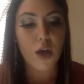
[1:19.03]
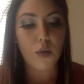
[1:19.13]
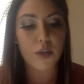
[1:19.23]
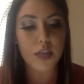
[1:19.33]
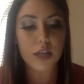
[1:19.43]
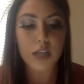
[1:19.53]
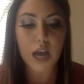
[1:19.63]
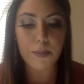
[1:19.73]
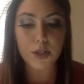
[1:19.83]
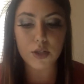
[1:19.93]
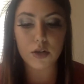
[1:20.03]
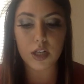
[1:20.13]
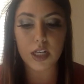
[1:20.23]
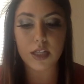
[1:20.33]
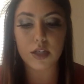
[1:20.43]
Without the
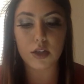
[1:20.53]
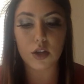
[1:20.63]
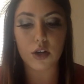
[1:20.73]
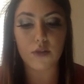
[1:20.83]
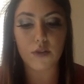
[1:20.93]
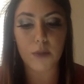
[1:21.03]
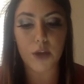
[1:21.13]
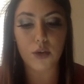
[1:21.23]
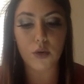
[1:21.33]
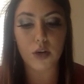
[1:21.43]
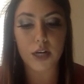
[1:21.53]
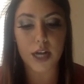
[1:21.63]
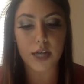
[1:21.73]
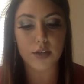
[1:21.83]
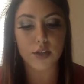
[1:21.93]
opportunity to learn from other
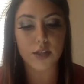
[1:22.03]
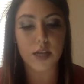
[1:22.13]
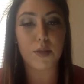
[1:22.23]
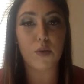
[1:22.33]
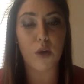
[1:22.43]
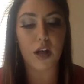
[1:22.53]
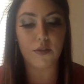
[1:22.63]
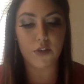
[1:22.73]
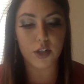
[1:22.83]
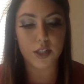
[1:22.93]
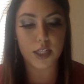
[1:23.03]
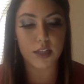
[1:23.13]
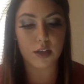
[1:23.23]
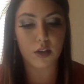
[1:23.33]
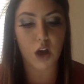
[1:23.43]
organizers and be well versed in
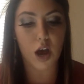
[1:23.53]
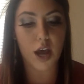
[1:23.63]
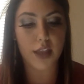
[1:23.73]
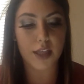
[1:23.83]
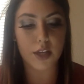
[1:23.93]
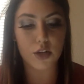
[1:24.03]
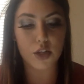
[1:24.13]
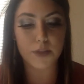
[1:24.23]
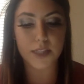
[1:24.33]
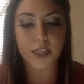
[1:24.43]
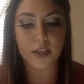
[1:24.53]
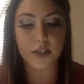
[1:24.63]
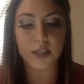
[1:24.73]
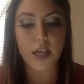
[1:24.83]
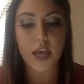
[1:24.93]
the law and leadership skills,